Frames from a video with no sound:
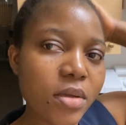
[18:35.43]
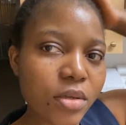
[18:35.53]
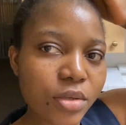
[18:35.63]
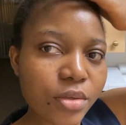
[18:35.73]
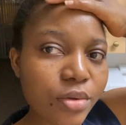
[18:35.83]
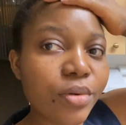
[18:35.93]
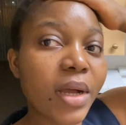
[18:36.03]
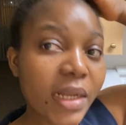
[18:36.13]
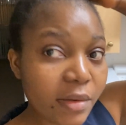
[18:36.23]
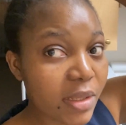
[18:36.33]
So,
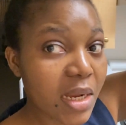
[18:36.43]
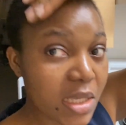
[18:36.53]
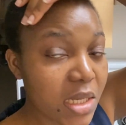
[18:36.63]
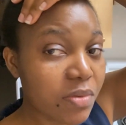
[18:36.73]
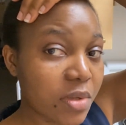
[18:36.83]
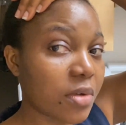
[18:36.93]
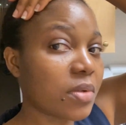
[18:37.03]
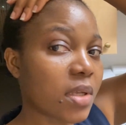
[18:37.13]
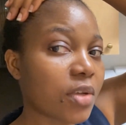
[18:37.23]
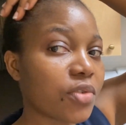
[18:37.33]
and I've started seeing
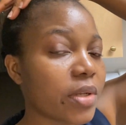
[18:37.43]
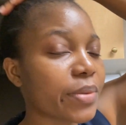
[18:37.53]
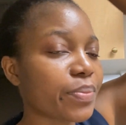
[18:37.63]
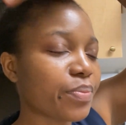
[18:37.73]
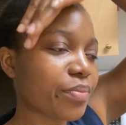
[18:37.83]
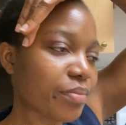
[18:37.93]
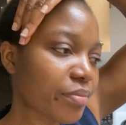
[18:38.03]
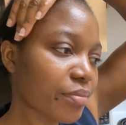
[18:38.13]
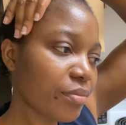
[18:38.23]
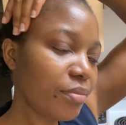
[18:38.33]
results actually.
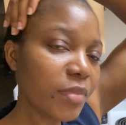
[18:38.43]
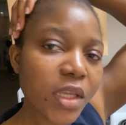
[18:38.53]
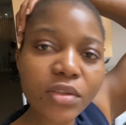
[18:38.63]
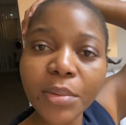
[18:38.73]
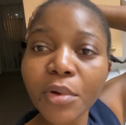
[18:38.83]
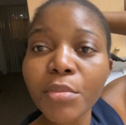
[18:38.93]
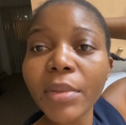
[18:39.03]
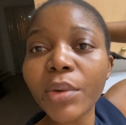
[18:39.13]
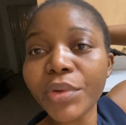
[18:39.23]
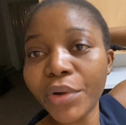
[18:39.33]
So I'm coming
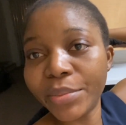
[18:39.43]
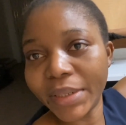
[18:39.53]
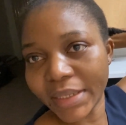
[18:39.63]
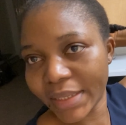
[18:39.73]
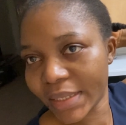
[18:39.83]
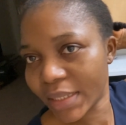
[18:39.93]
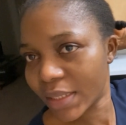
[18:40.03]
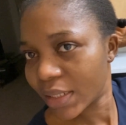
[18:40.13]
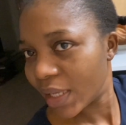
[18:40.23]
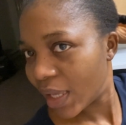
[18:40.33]
back with updates.
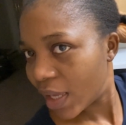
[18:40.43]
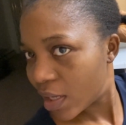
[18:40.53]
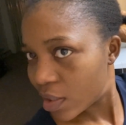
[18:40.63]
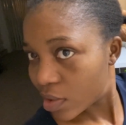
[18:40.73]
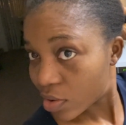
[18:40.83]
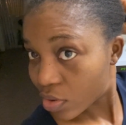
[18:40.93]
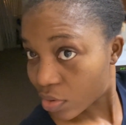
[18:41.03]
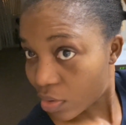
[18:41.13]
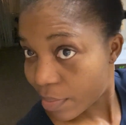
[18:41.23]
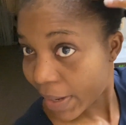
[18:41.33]
So
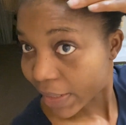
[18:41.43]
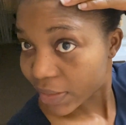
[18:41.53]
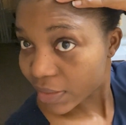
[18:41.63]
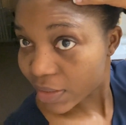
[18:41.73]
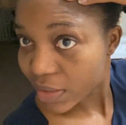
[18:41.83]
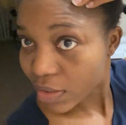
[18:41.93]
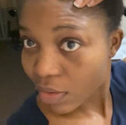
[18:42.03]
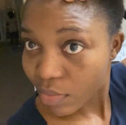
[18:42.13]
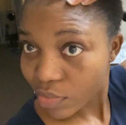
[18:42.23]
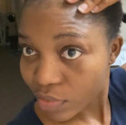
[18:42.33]
don't mind this
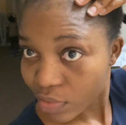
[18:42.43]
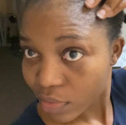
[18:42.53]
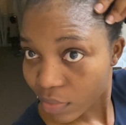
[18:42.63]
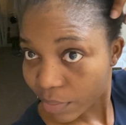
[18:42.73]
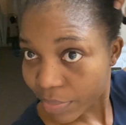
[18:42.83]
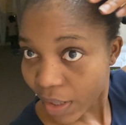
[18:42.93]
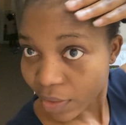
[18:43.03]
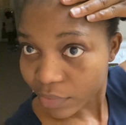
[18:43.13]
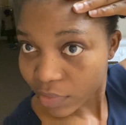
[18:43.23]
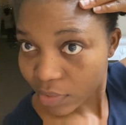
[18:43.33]
almost
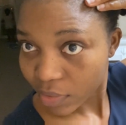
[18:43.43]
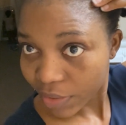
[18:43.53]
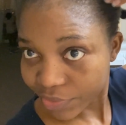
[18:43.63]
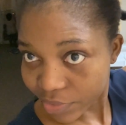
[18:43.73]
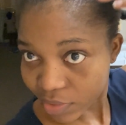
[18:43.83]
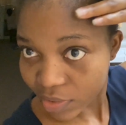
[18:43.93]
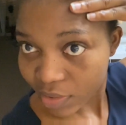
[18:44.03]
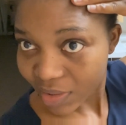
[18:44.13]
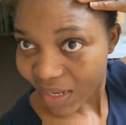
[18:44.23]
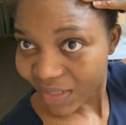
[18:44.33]
bowed
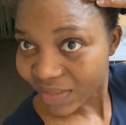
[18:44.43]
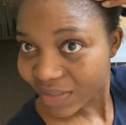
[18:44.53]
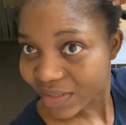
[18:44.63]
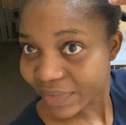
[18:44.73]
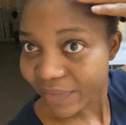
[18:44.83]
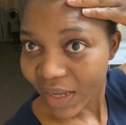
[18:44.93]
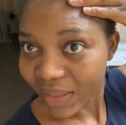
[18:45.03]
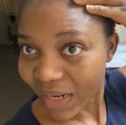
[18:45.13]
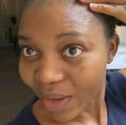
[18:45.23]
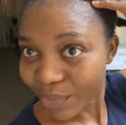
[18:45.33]
edges, and the fact
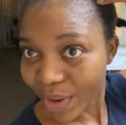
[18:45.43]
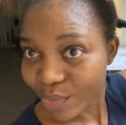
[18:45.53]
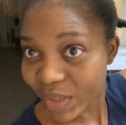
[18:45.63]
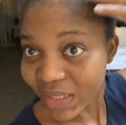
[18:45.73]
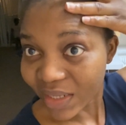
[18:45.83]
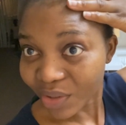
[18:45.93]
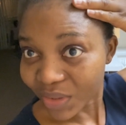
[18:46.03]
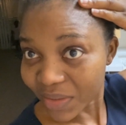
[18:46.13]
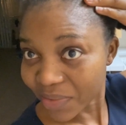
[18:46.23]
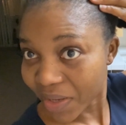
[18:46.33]
that I wear wigs a
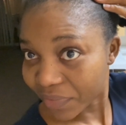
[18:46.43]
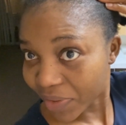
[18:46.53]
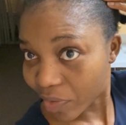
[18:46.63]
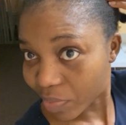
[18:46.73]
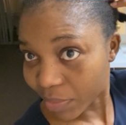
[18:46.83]
lot is not even helping